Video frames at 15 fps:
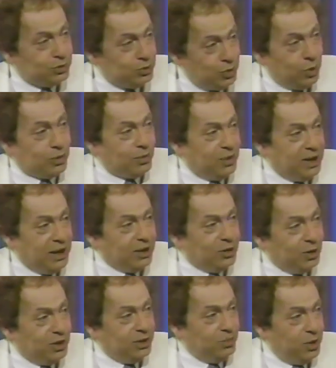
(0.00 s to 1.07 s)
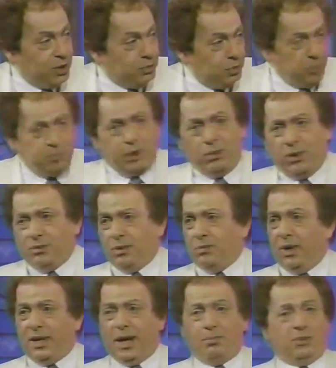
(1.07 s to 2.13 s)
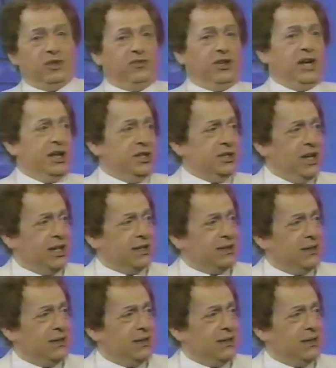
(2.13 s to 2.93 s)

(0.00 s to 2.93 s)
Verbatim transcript: joke without a dirty word, people are wondering what happened. He forgot his act.